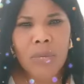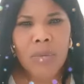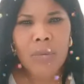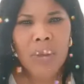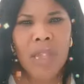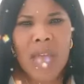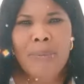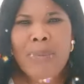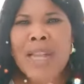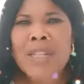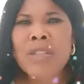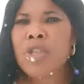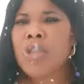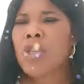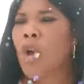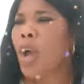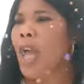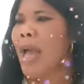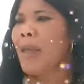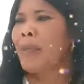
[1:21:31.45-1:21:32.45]
How about in
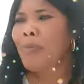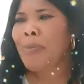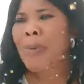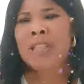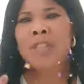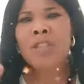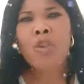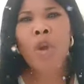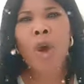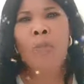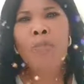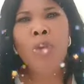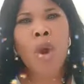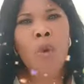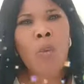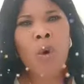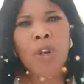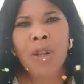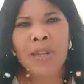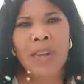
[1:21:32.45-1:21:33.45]
your act, but in your
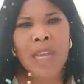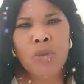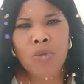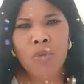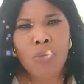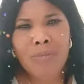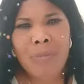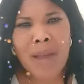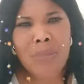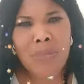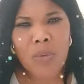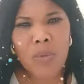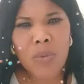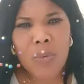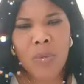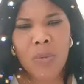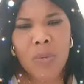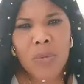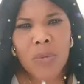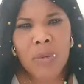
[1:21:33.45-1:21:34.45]
mion one on that took
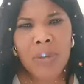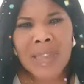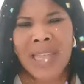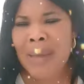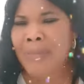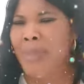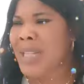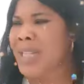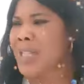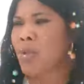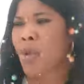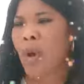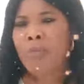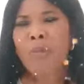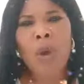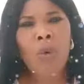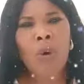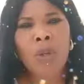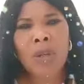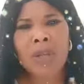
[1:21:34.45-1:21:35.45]
bamboo? That about in your
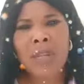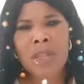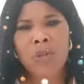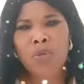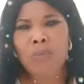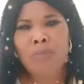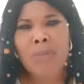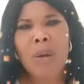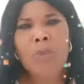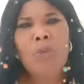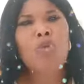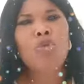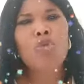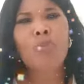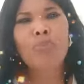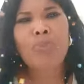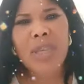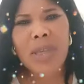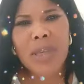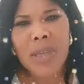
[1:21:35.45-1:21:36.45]
mion one on that took bamboo? Who you
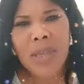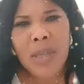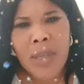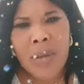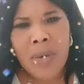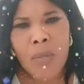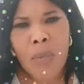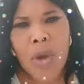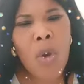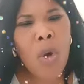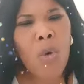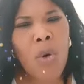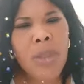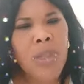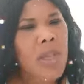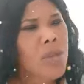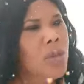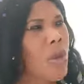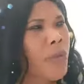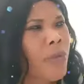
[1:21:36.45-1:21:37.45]
be? When you call
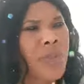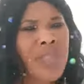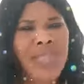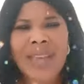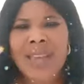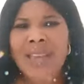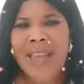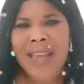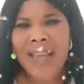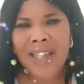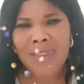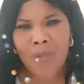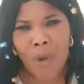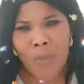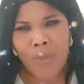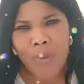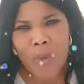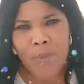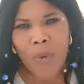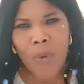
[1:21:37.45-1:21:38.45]
the tough, say, a
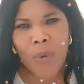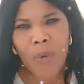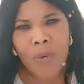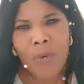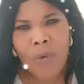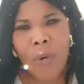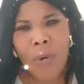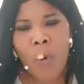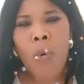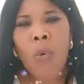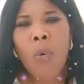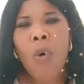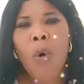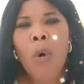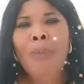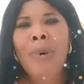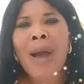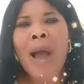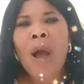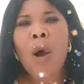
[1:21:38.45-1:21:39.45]
dope people. Oh, go
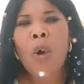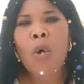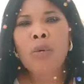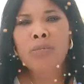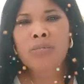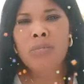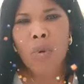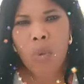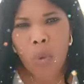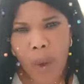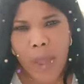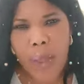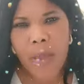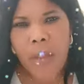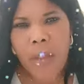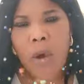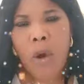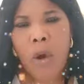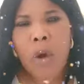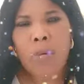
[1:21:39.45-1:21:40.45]
on bow, boo,
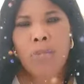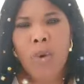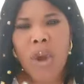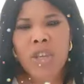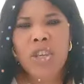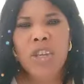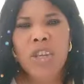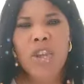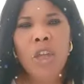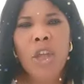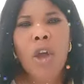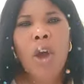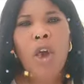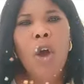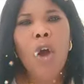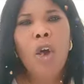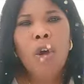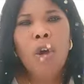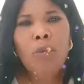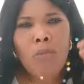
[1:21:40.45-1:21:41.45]
oh, wedgie, ye,
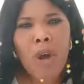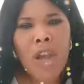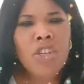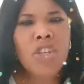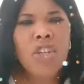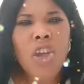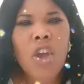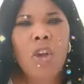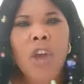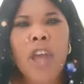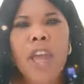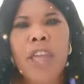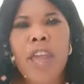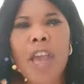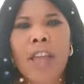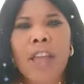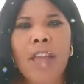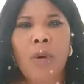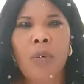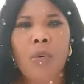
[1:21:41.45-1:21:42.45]
oh, wedgie,
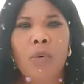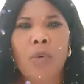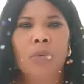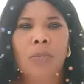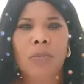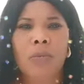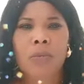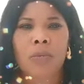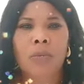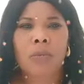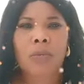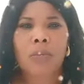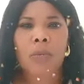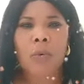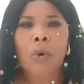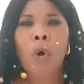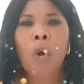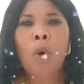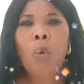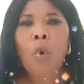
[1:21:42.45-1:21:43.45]
ye, careful.
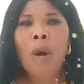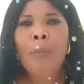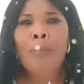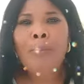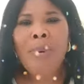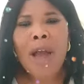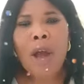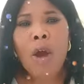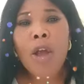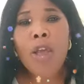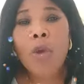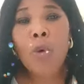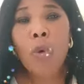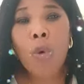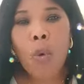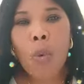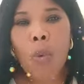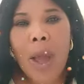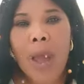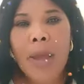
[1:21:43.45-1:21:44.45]
Oh, go on bow, you
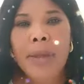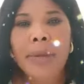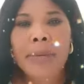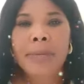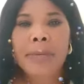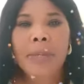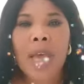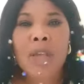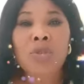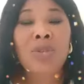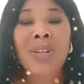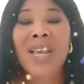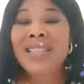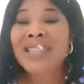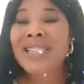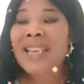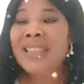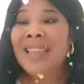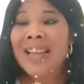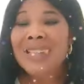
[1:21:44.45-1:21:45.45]
could wa. As soon
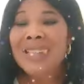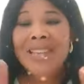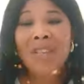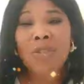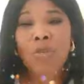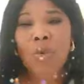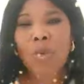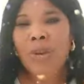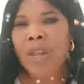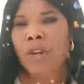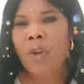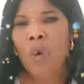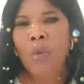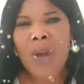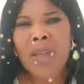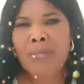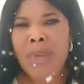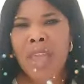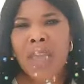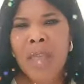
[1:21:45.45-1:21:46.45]
as I say that, a dope, and no
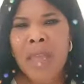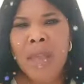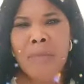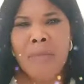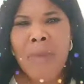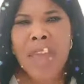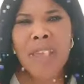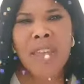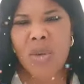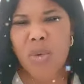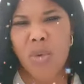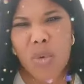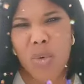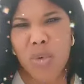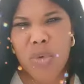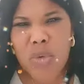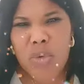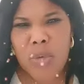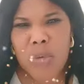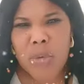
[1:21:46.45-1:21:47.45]
one make it good.